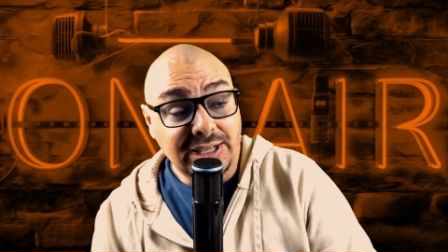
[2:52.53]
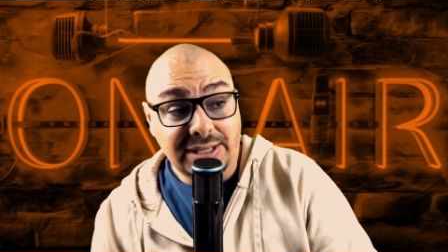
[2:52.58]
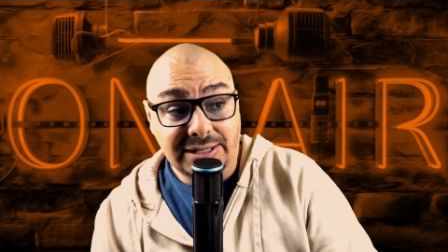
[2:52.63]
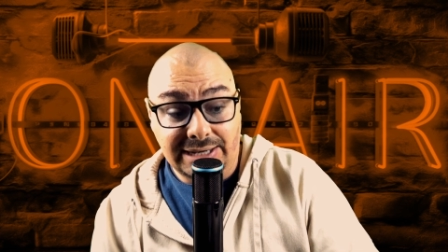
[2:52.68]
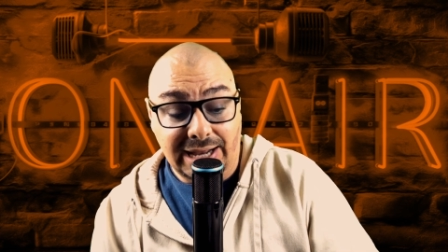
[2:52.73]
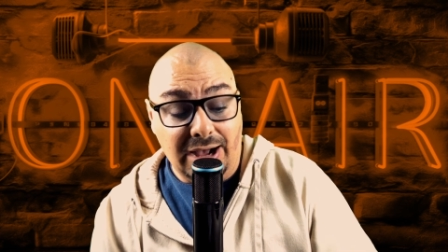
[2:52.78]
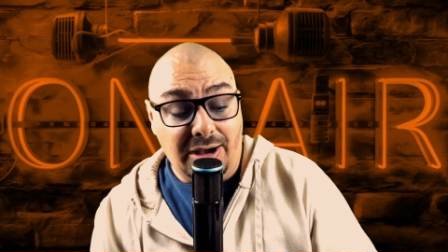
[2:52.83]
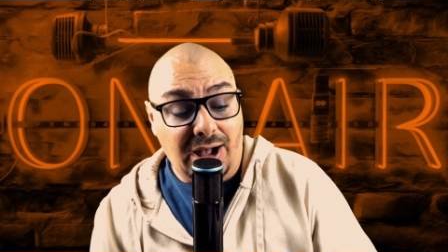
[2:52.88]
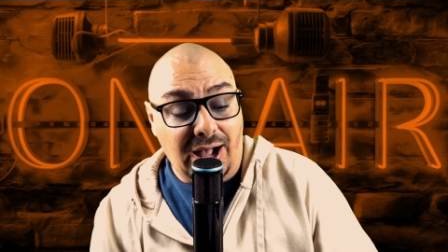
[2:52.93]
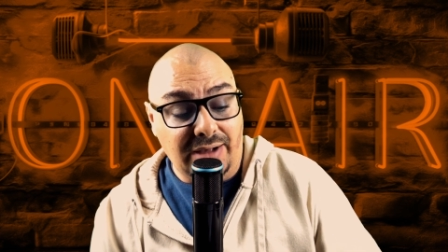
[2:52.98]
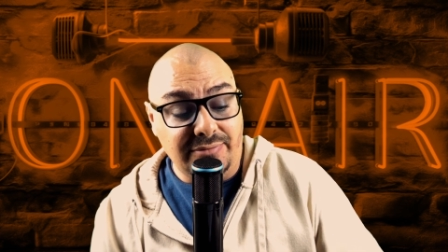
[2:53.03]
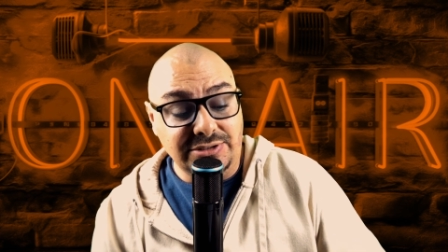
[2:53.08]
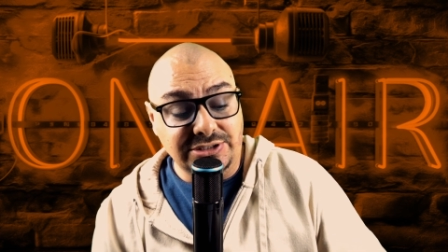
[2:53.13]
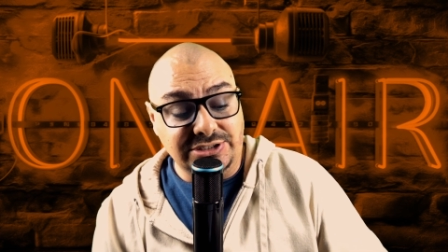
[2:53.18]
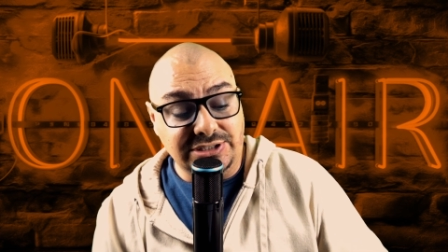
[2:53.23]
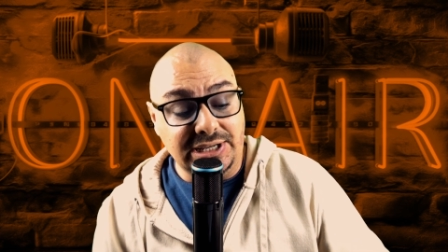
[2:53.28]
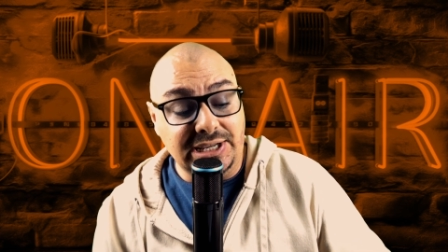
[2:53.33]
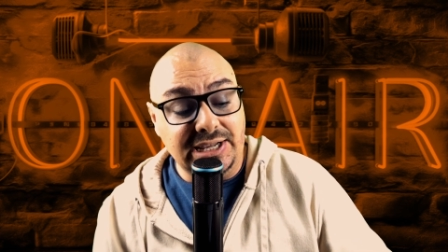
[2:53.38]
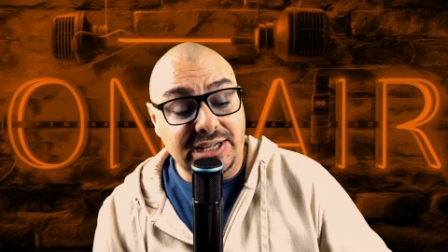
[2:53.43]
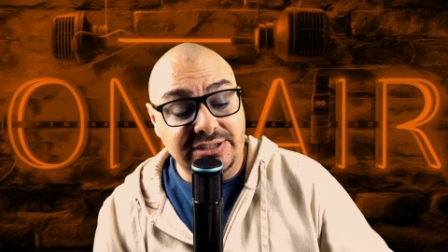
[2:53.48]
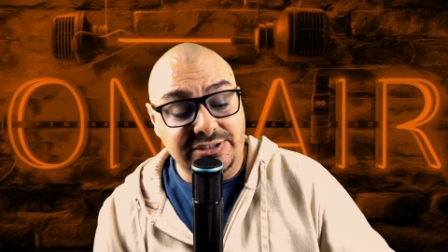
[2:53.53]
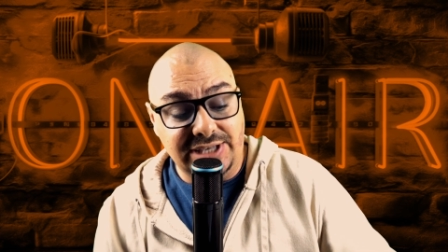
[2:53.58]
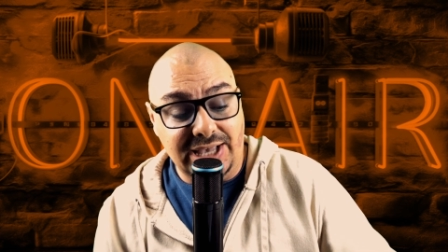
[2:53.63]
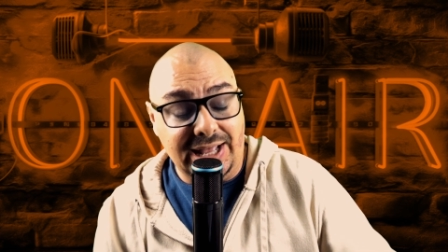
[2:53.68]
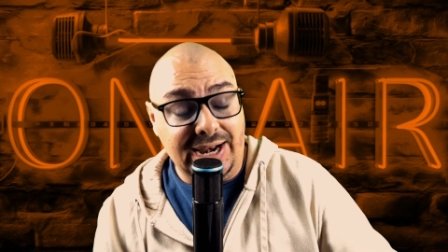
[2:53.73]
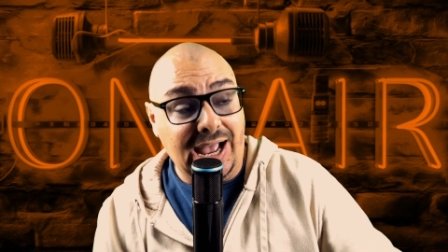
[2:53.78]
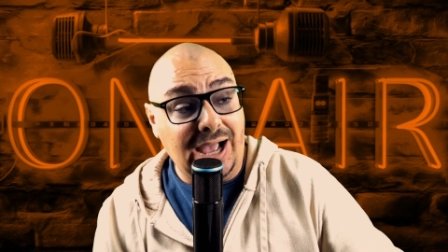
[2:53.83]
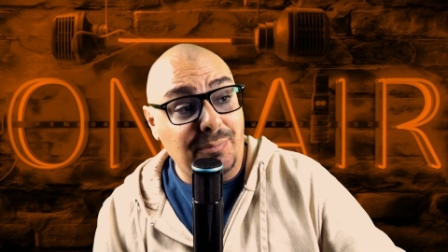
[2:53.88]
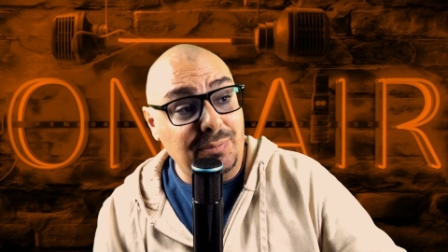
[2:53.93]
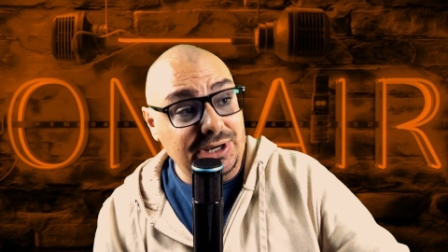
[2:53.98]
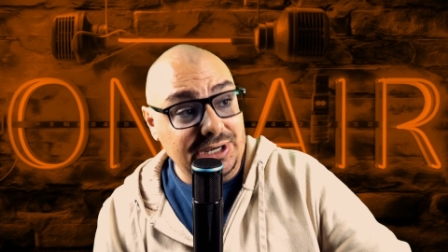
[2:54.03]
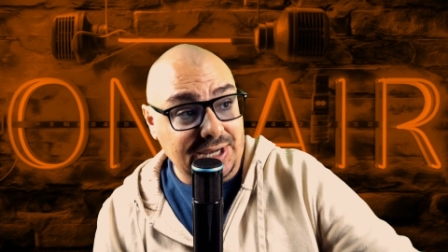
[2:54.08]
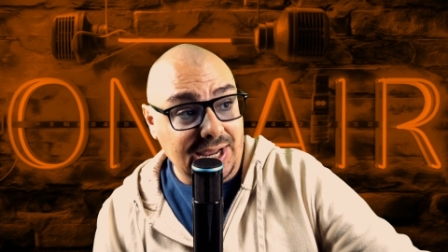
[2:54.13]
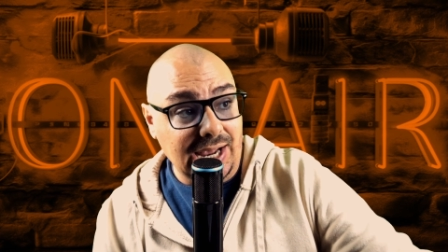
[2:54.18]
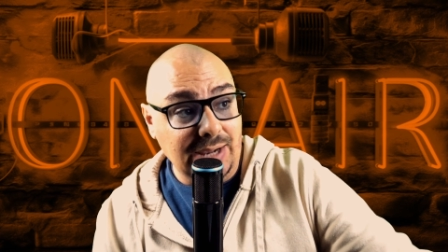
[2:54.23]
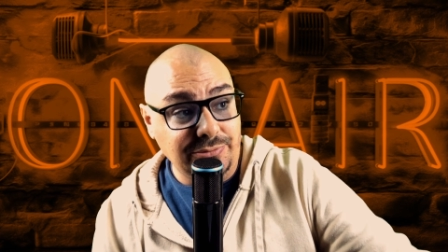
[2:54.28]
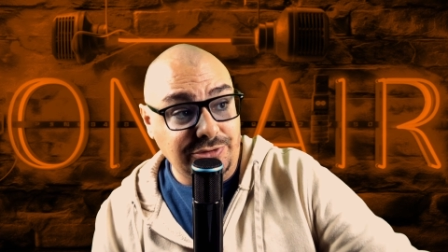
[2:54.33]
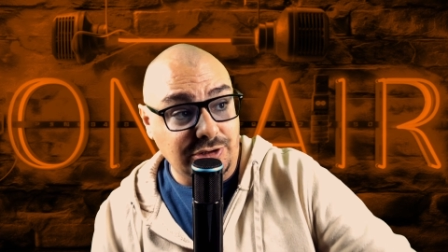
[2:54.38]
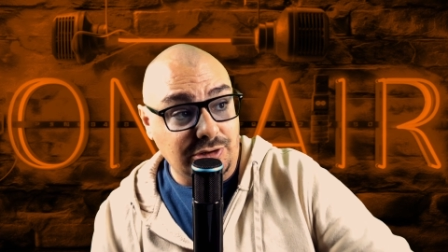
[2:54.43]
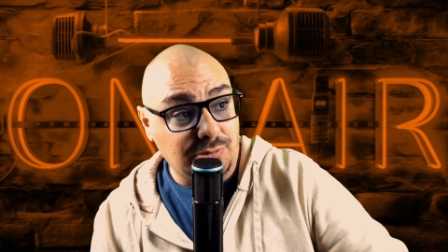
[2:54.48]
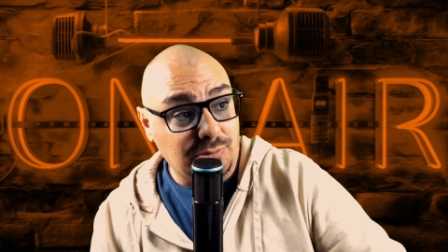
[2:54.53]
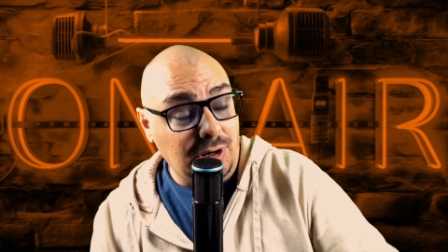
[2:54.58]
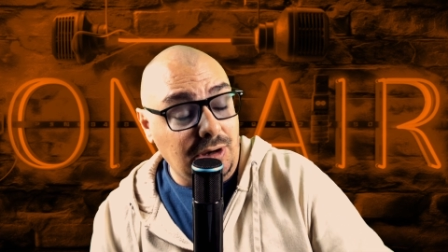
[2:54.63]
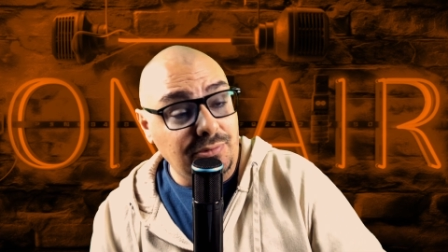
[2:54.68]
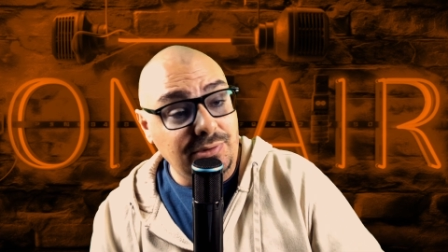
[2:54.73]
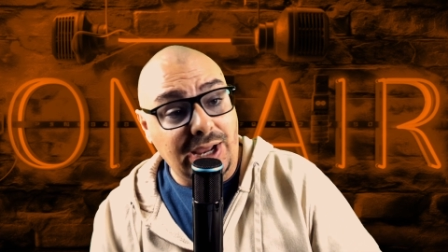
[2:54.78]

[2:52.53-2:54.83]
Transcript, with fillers: Now, obviously, he's had how many games in a row